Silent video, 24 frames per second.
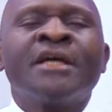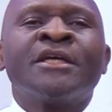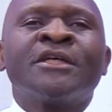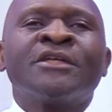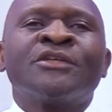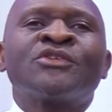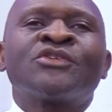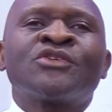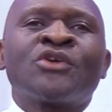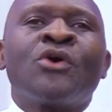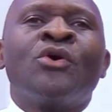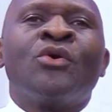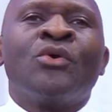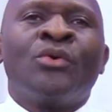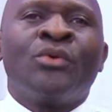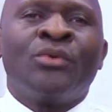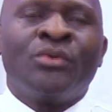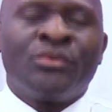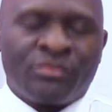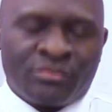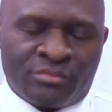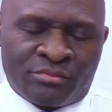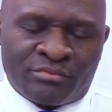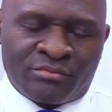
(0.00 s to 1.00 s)
So,
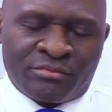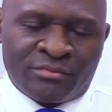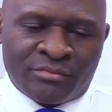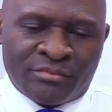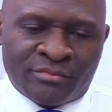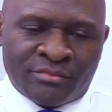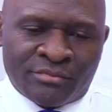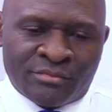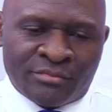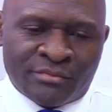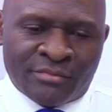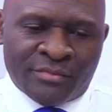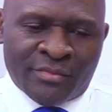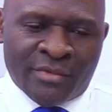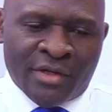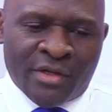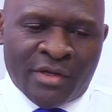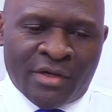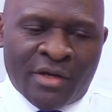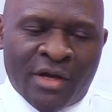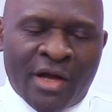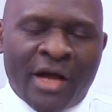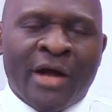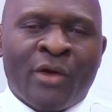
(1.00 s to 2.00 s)

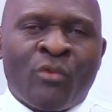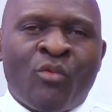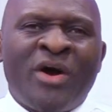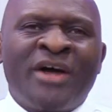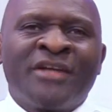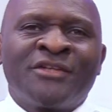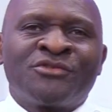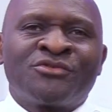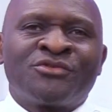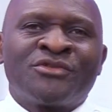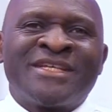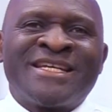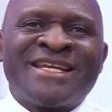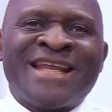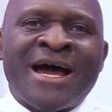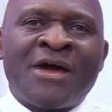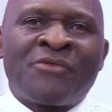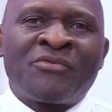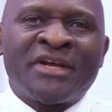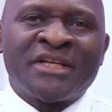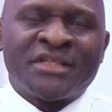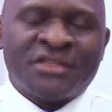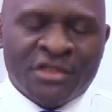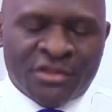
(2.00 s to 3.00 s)
I want to
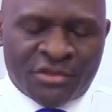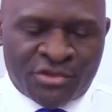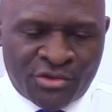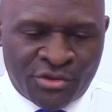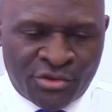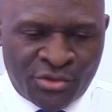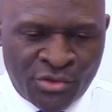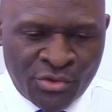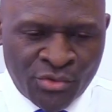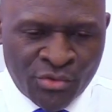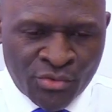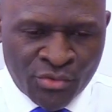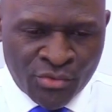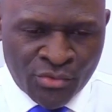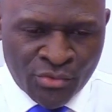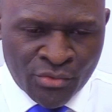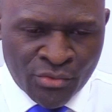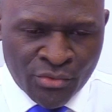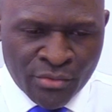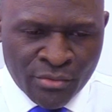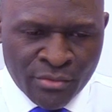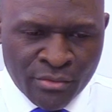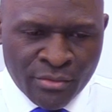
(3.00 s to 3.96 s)
narrate to you